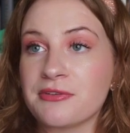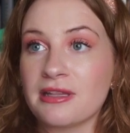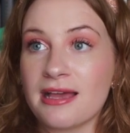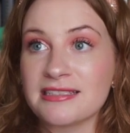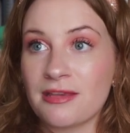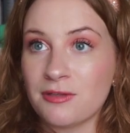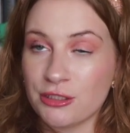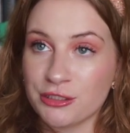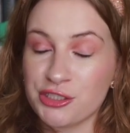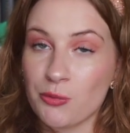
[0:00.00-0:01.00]
For the last seven
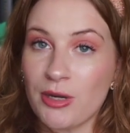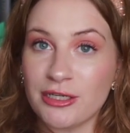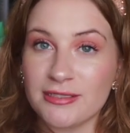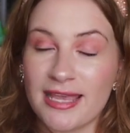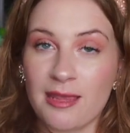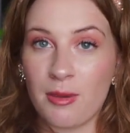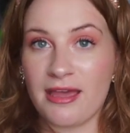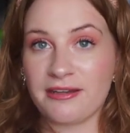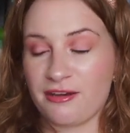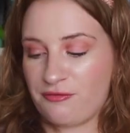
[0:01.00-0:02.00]
years, she wears a
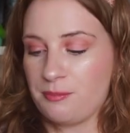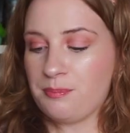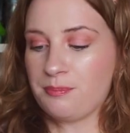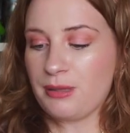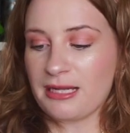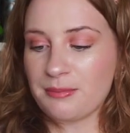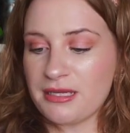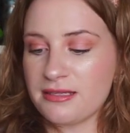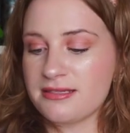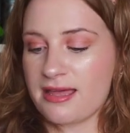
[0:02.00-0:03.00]
band of black
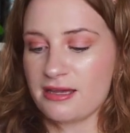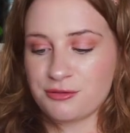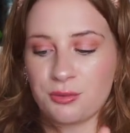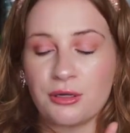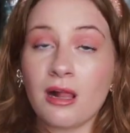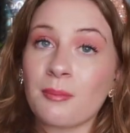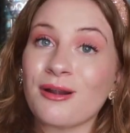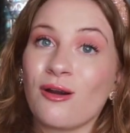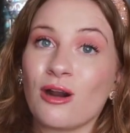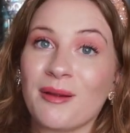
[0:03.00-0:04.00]
beads that twirl up
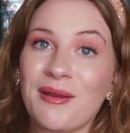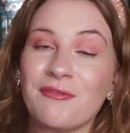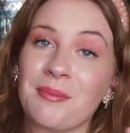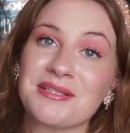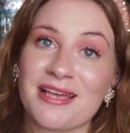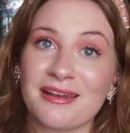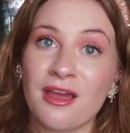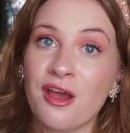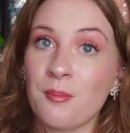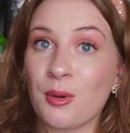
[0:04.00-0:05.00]
her arm and represent
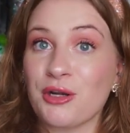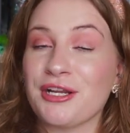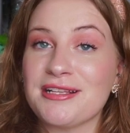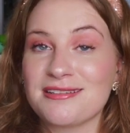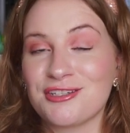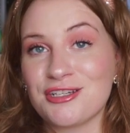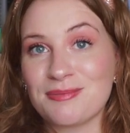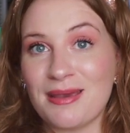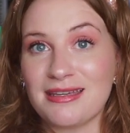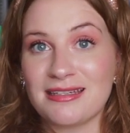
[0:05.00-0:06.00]
bargains that she
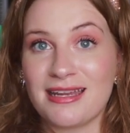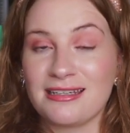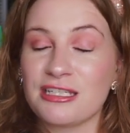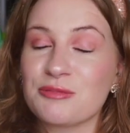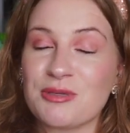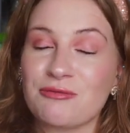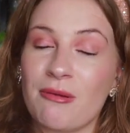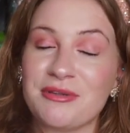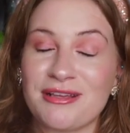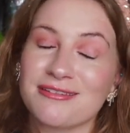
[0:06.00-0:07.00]
has made and each bead
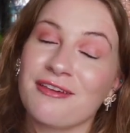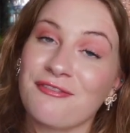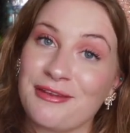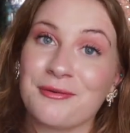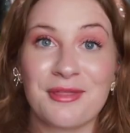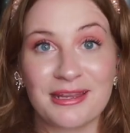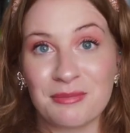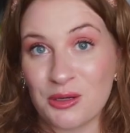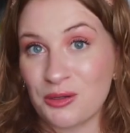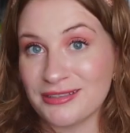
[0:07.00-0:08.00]
represents a favor that can
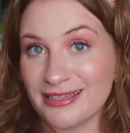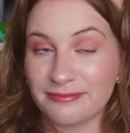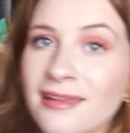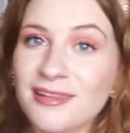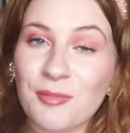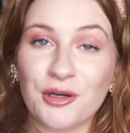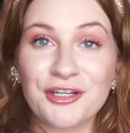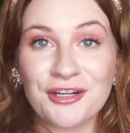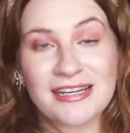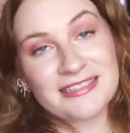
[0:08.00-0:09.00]
be called in. The
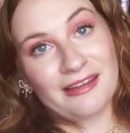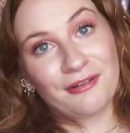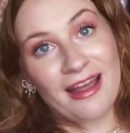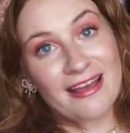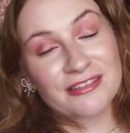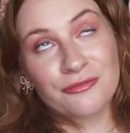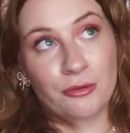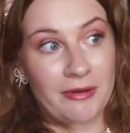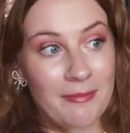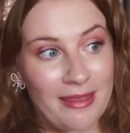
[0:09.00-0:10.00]
bargainer has never asked
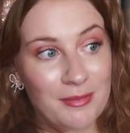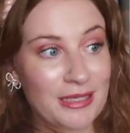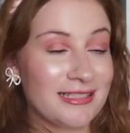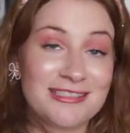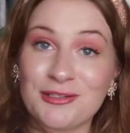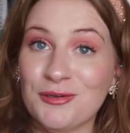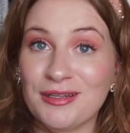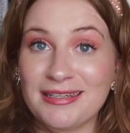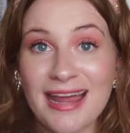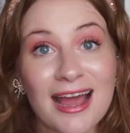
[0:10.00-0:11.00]
for repayment
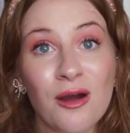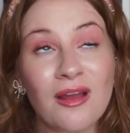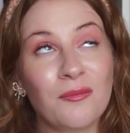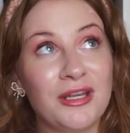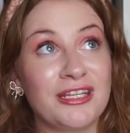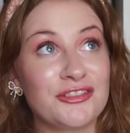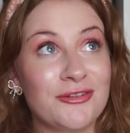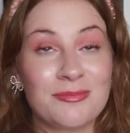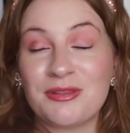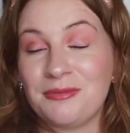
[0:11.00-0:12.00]
until now and when he
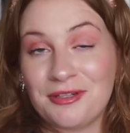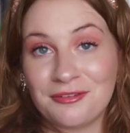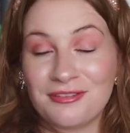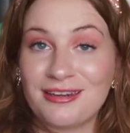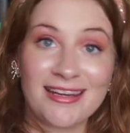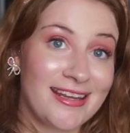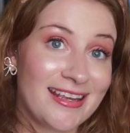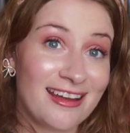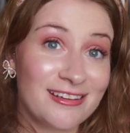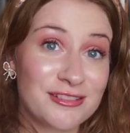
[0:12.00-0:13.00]
shows up in the middle of the night in
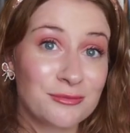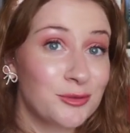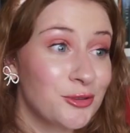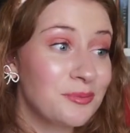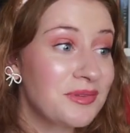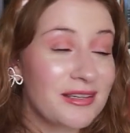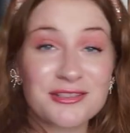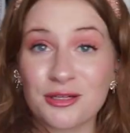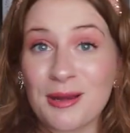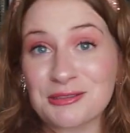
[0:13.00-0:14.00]
Catley's room,
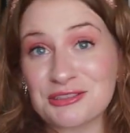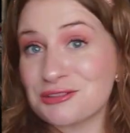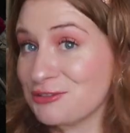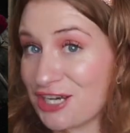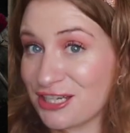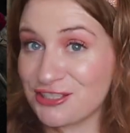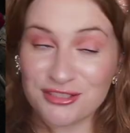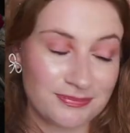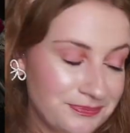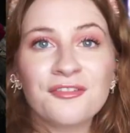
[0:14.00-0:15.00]
things are about to
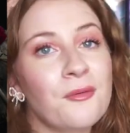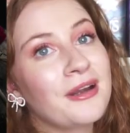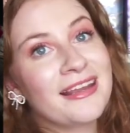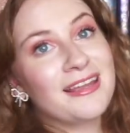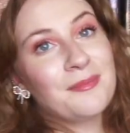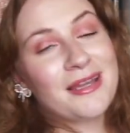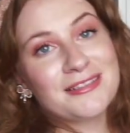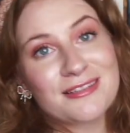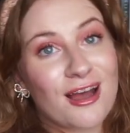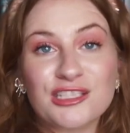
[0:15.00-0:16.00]
change. For him,
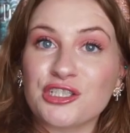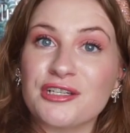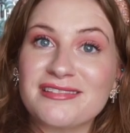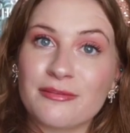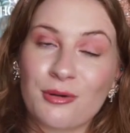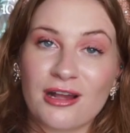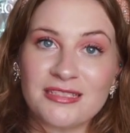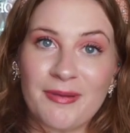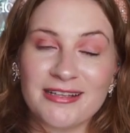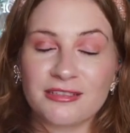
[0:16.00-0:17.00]
it's not just the
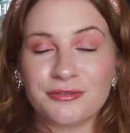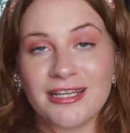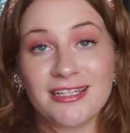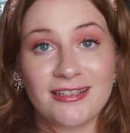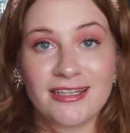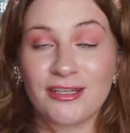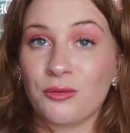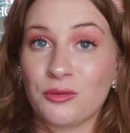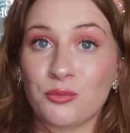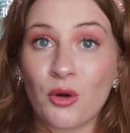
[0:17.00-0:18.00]
prospect of rekindling an
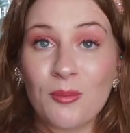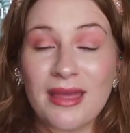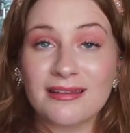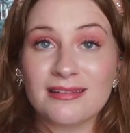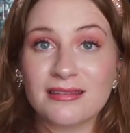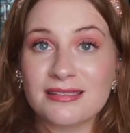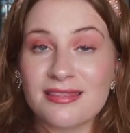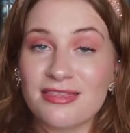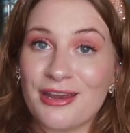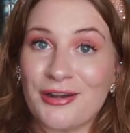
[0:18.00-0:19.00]
old romance.
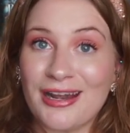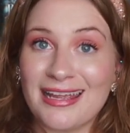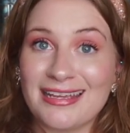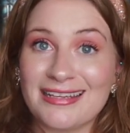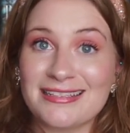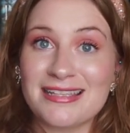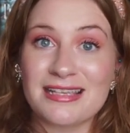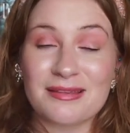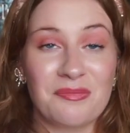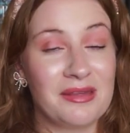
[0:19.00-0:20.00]
There
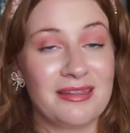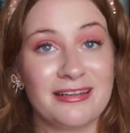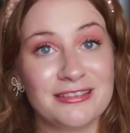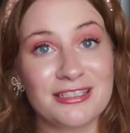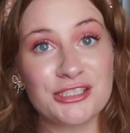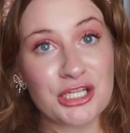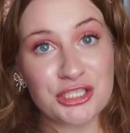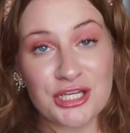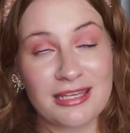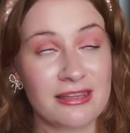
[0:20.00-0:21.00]
is something that is
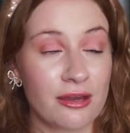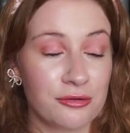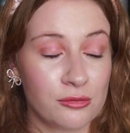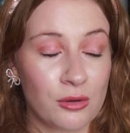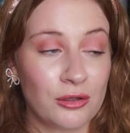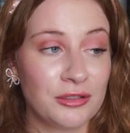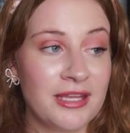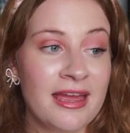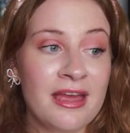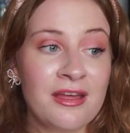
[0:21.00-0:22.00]
changing in the other world.
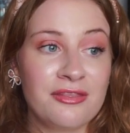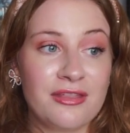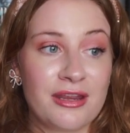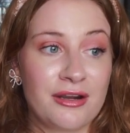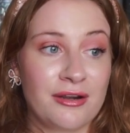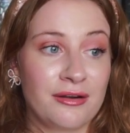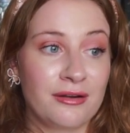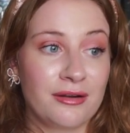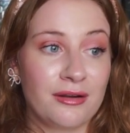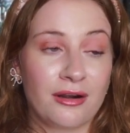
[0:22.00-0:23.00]

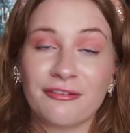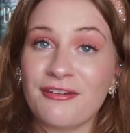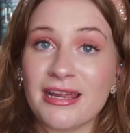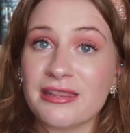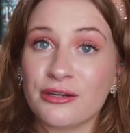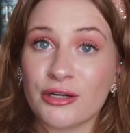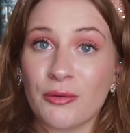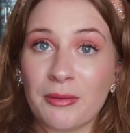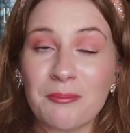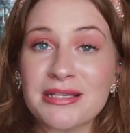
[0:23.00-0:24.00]
There are fae that are
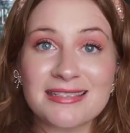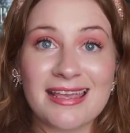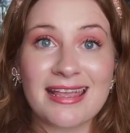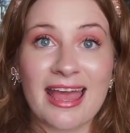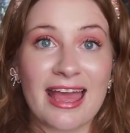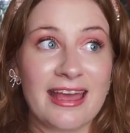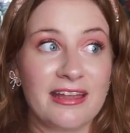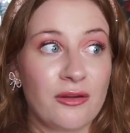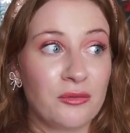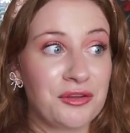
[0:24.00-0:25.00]
going missing
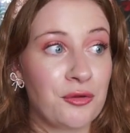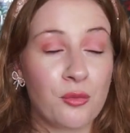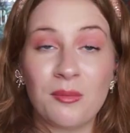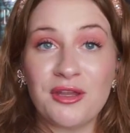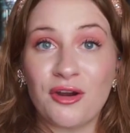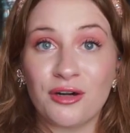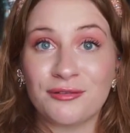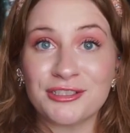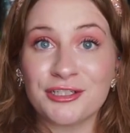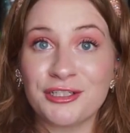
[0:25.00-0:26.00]
and only the women are
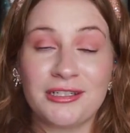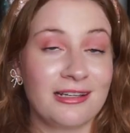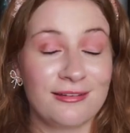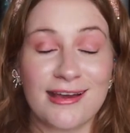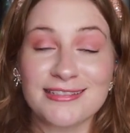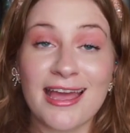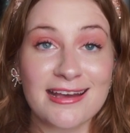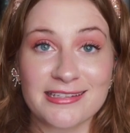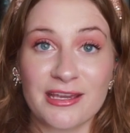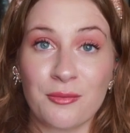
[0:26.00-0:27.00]
returned in a glass
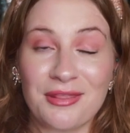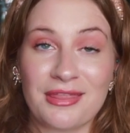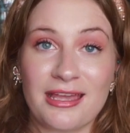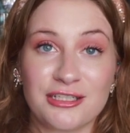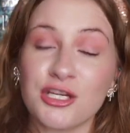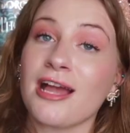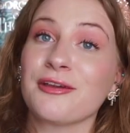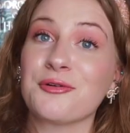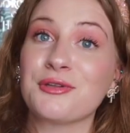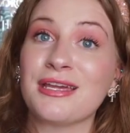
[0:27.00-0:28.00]
casket with a
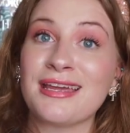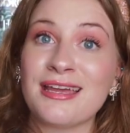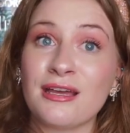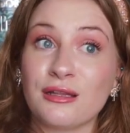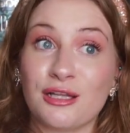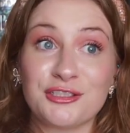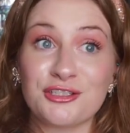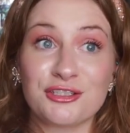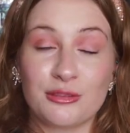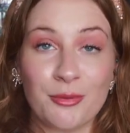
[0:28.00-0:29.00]
child
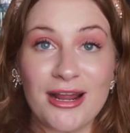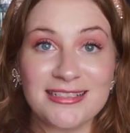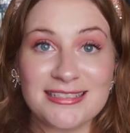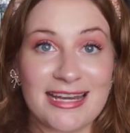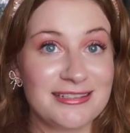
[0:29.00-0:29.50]
clutched to their breast.